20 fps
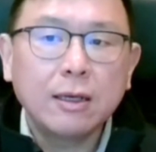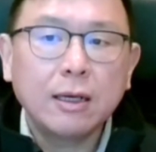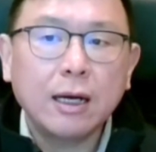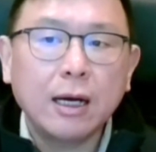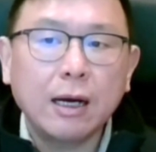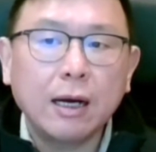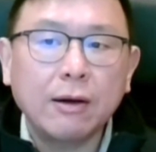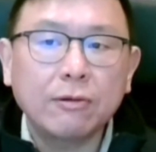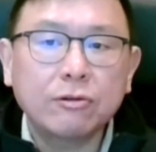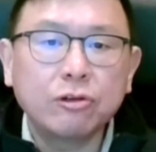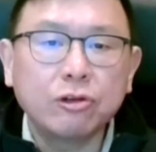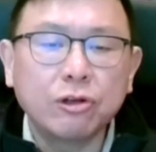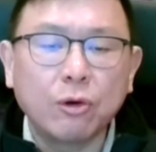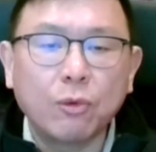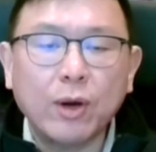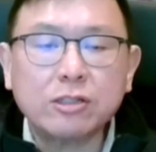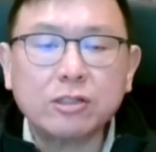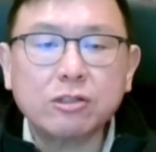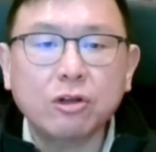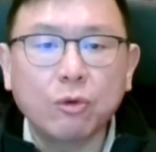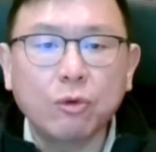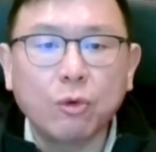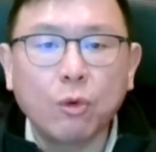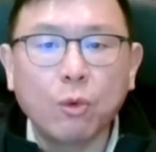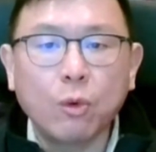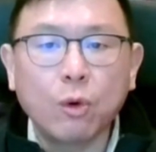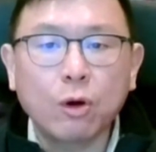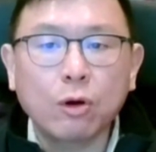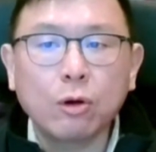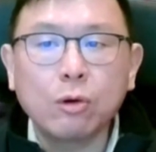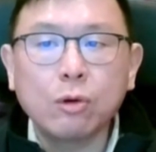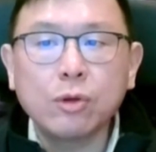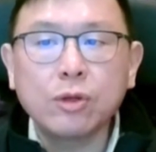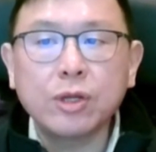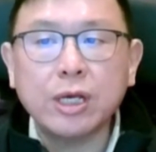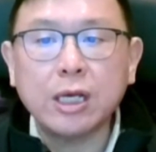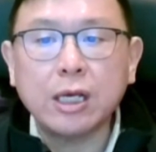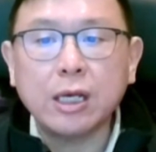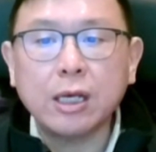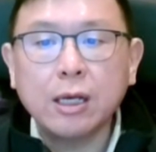To the rest of the world,
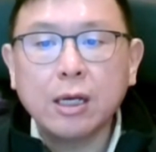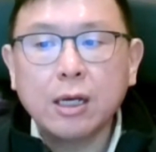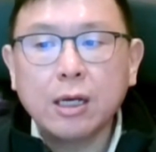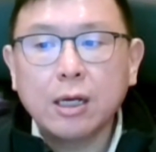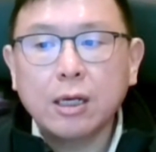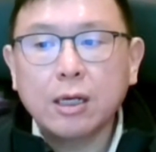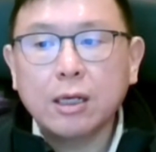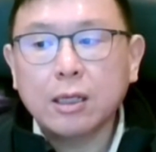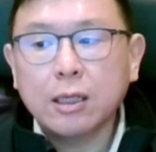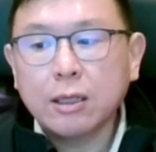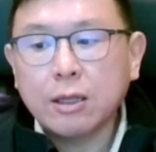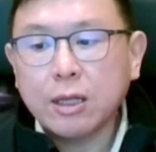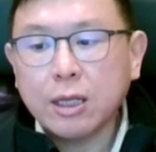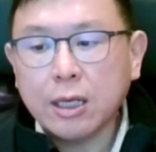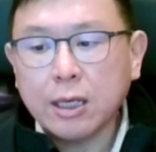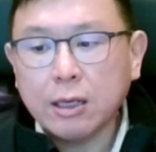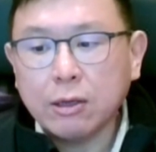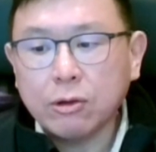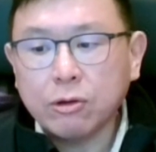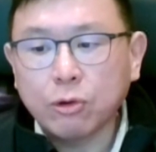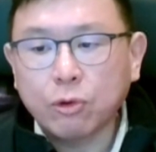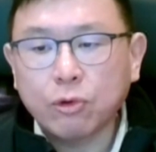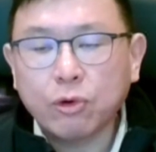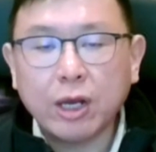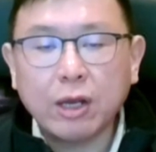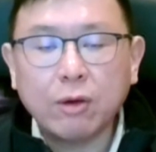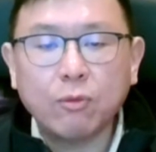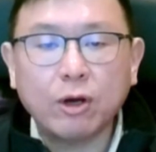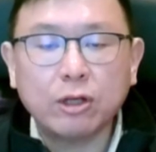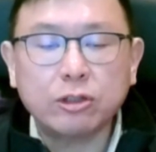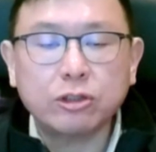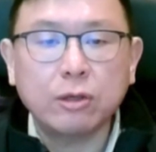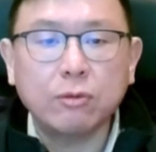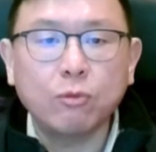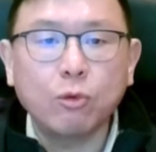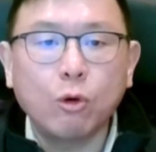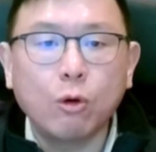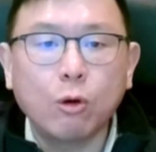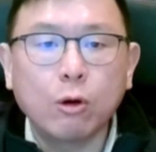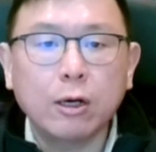the
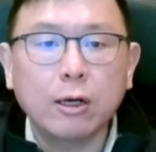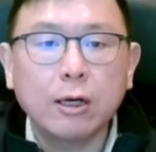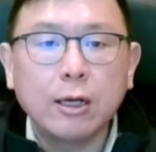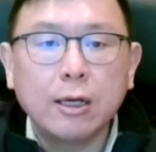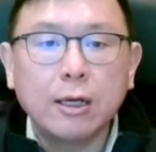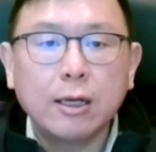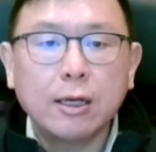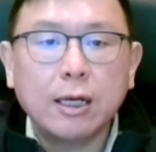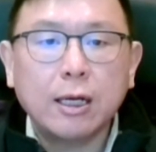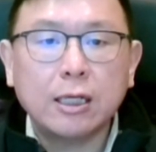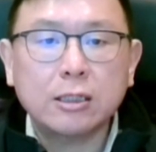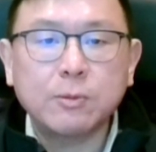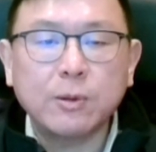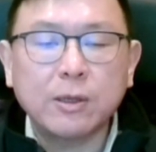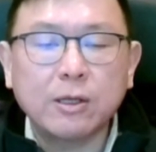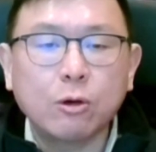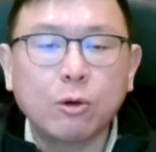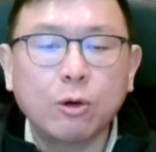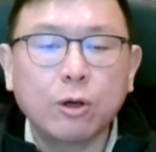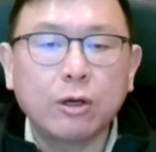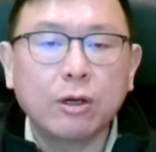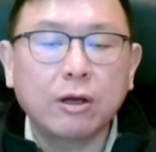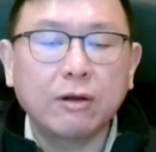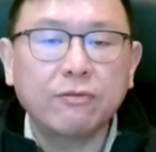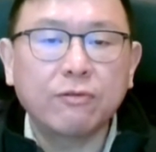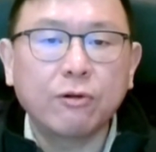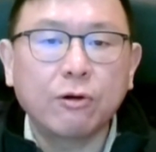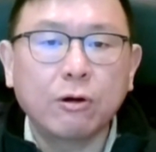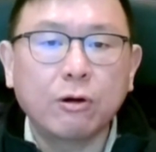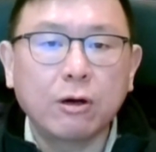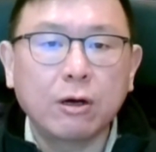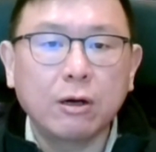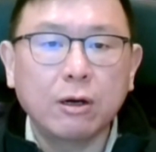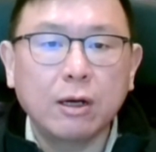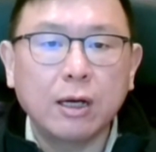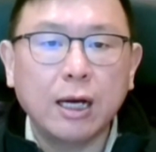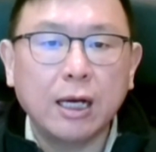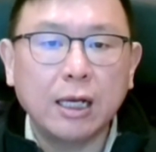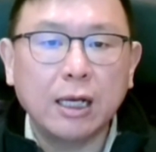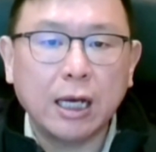Ukraine-Russian war has been going on
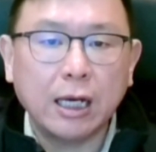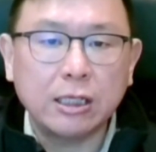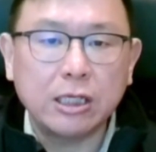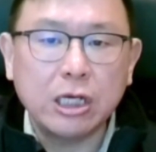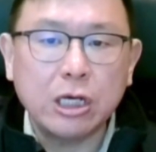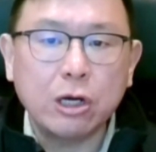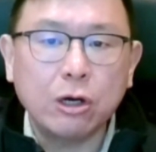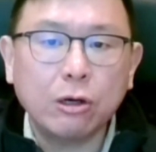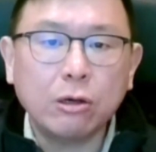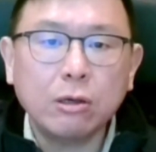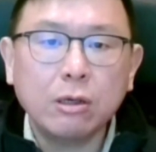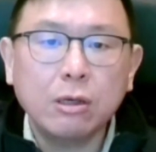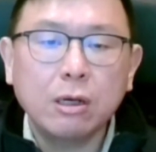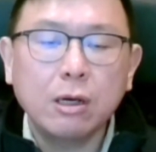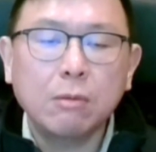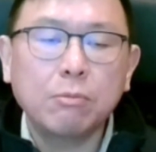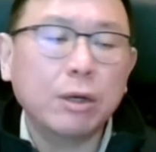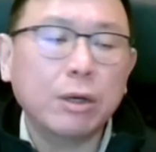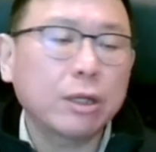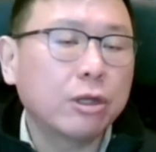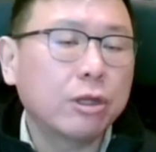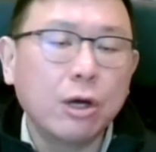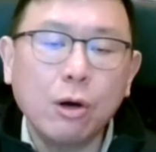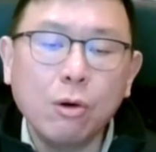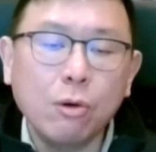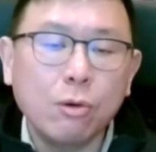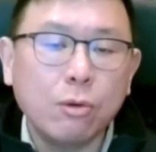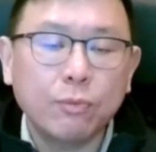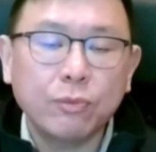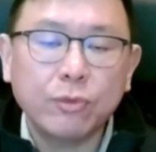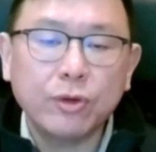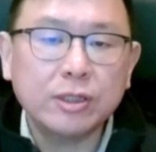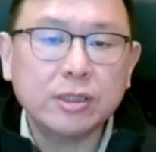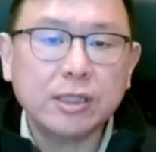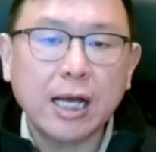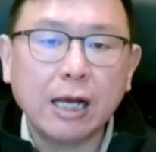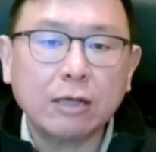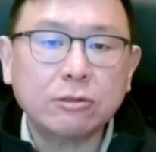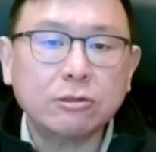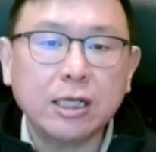for a year. But no, this
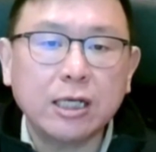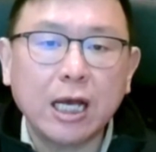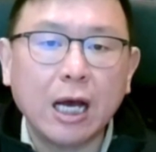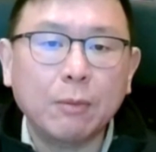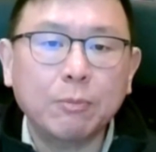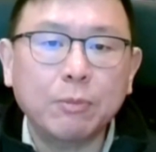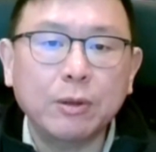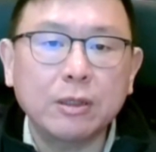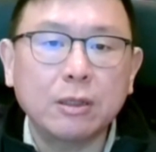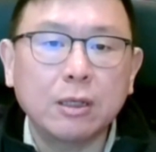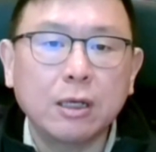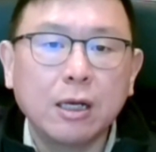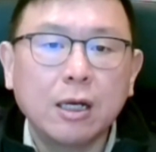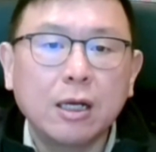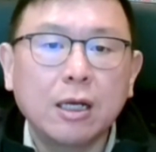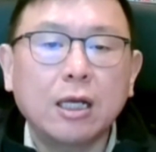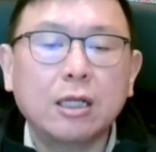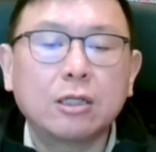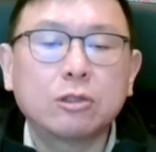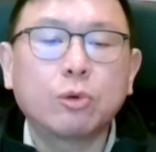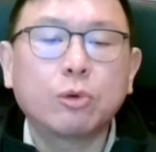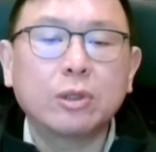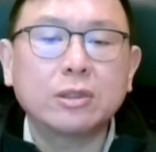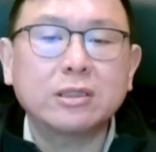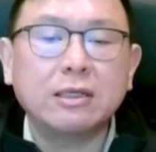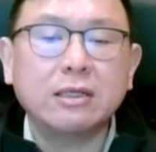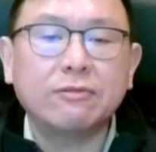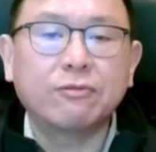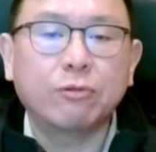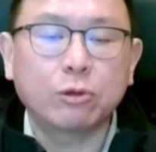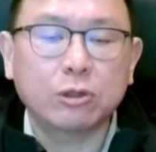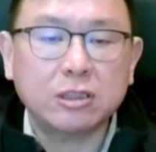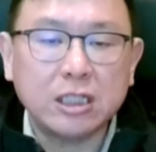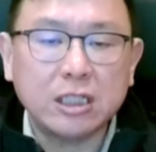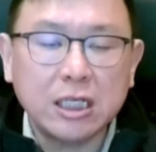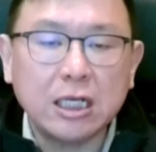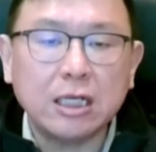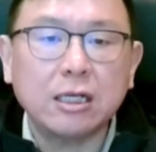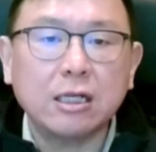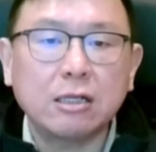actually happened in
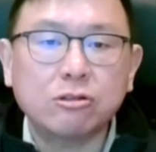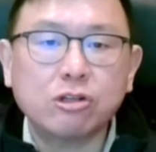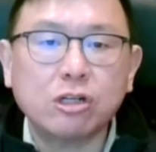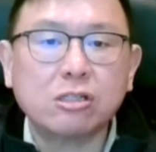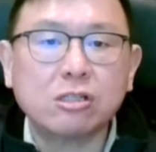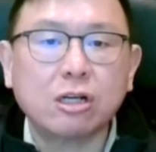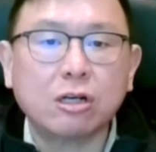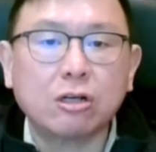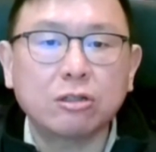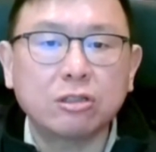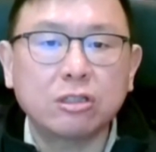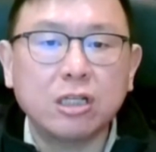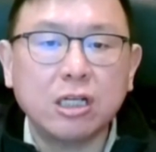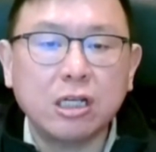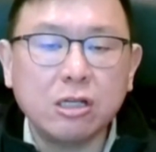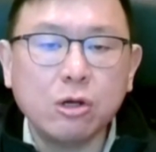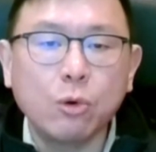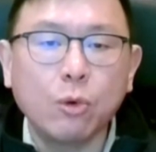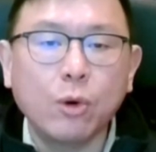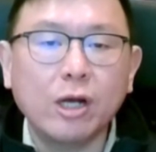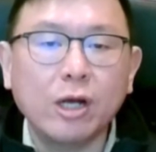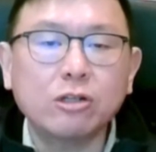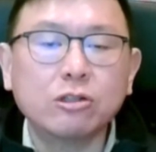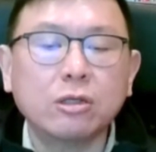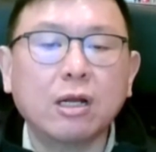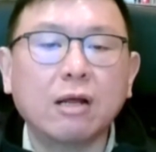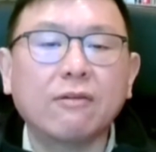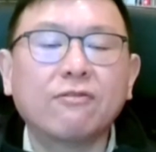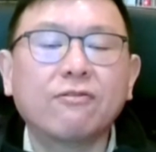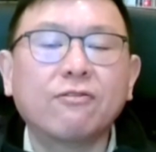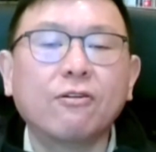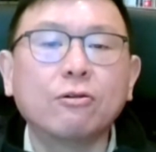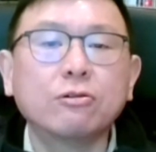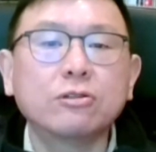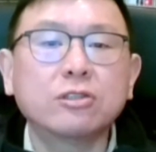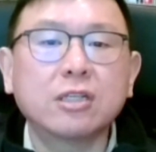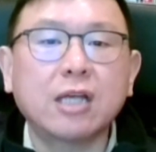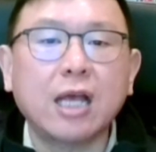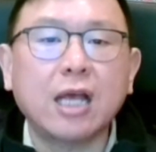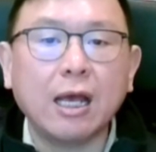2014. It's just a continuation, a
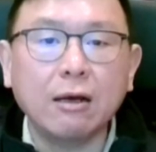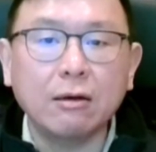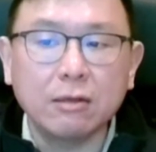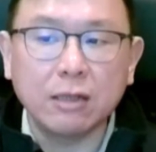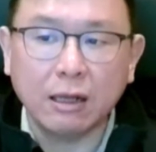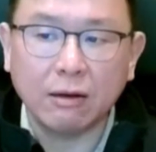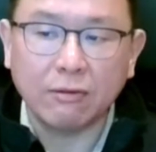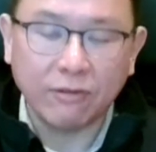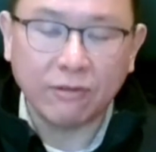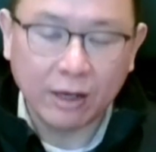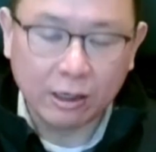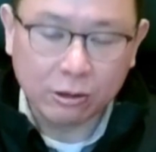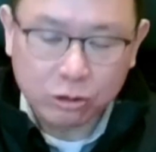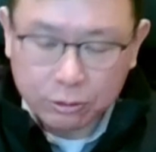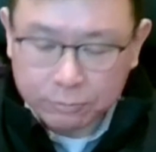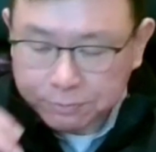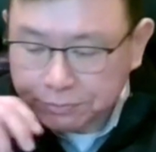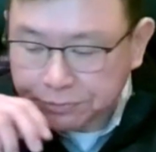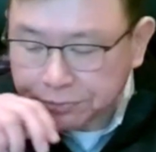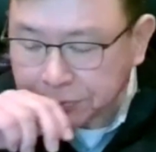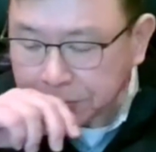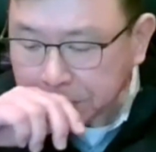full-scale invasion.